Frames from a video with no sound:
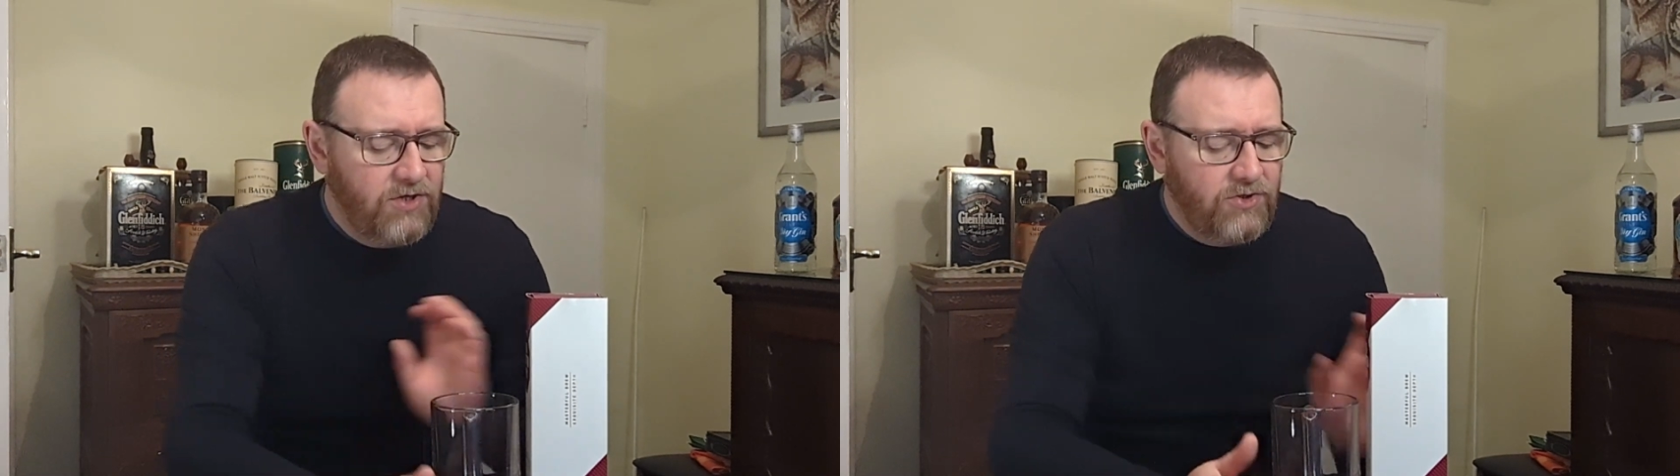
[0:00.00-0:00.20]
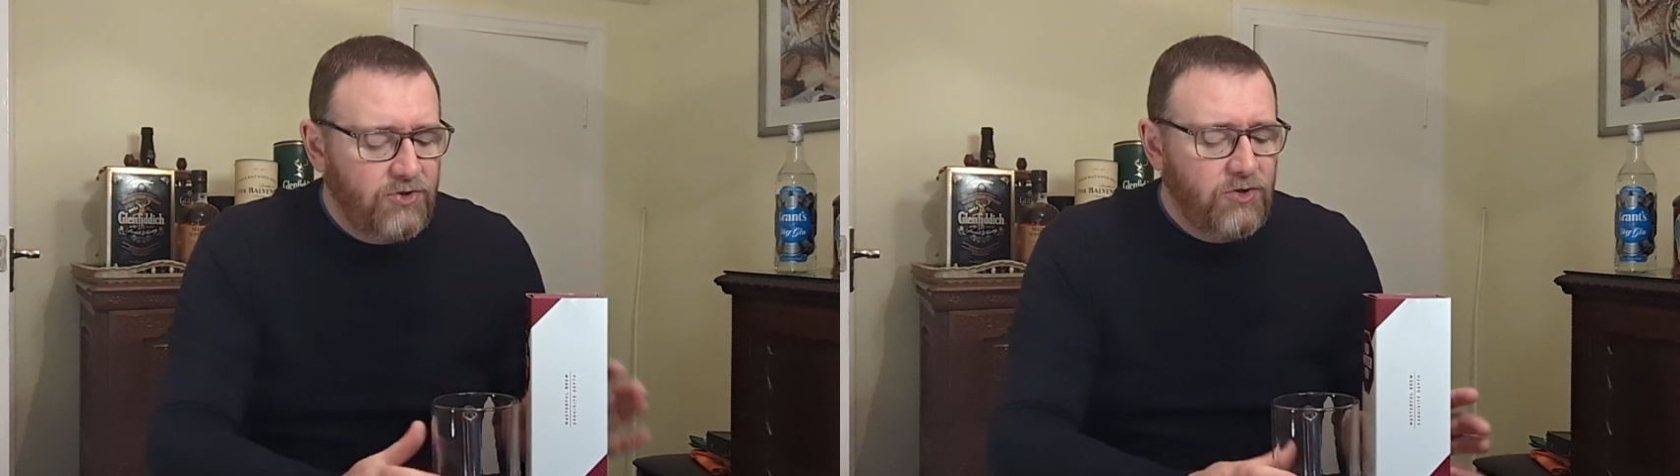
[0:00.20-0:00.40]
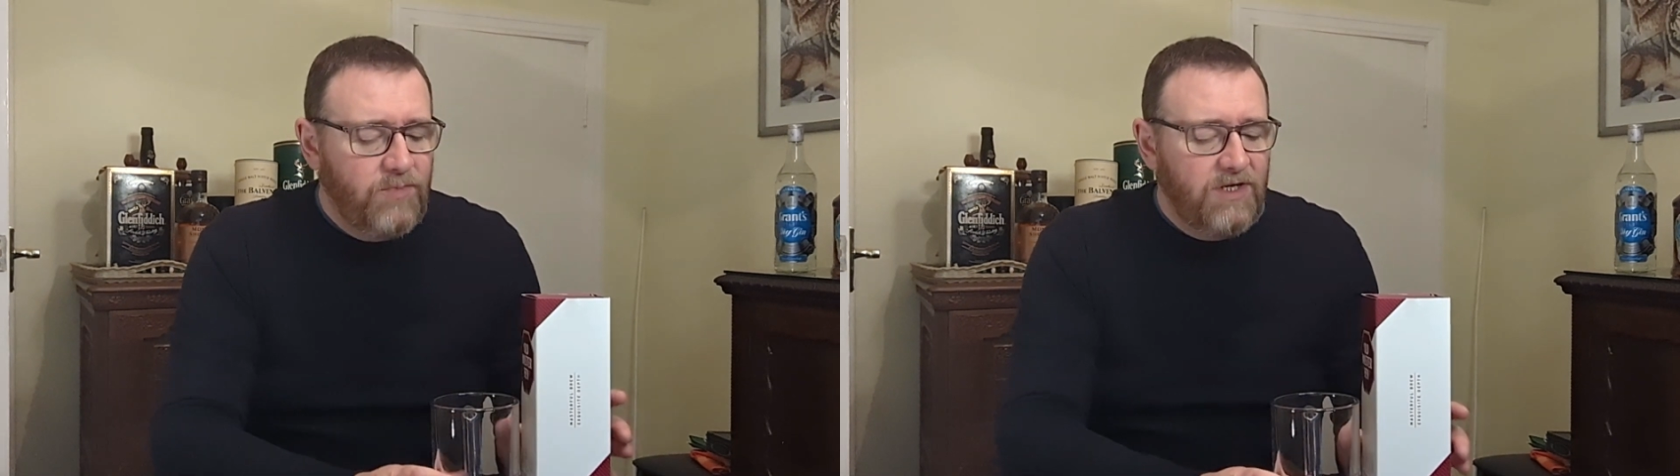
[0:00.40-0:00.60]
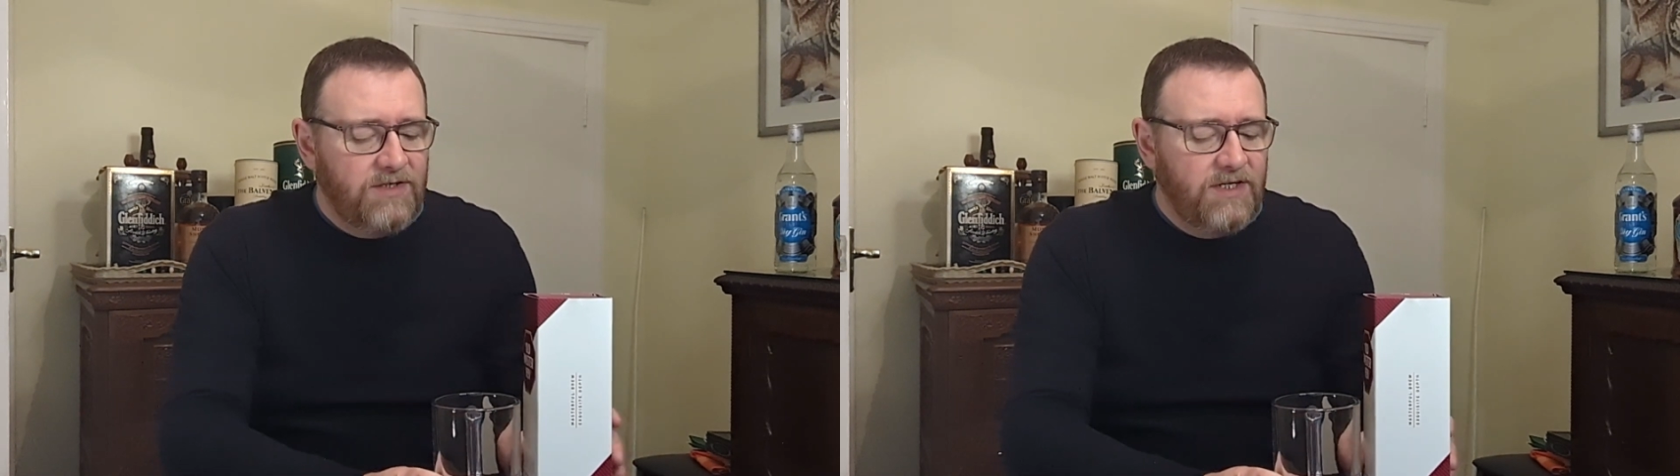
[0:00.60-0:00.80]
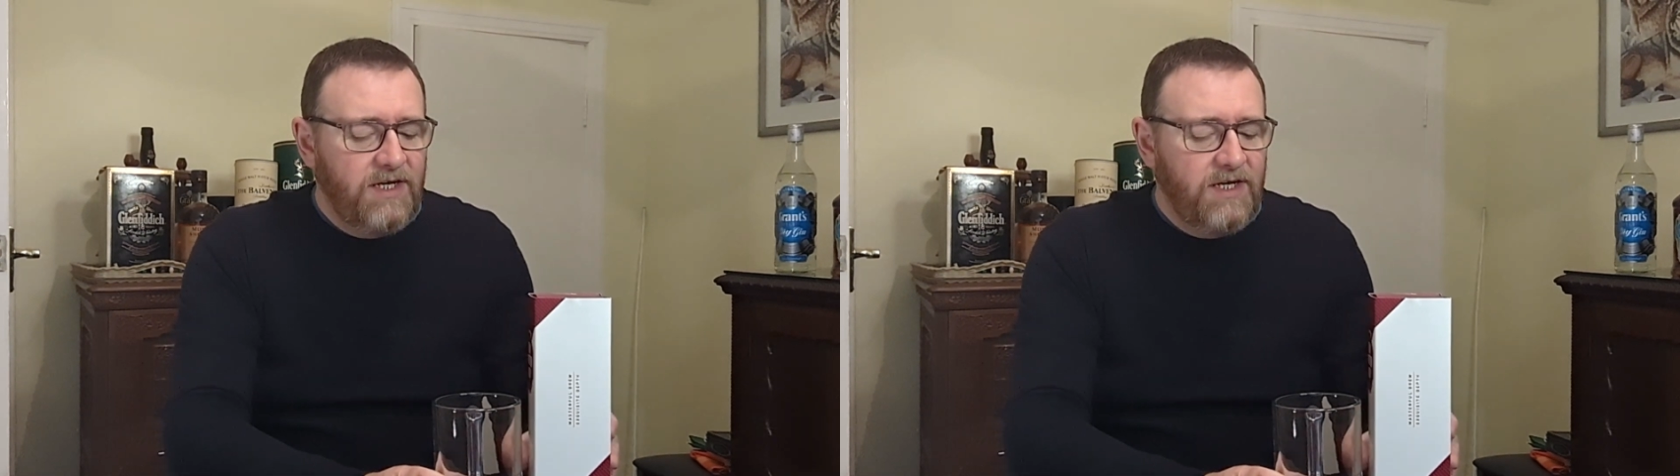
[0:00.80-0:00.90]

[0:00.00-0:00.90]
I'd do two beers.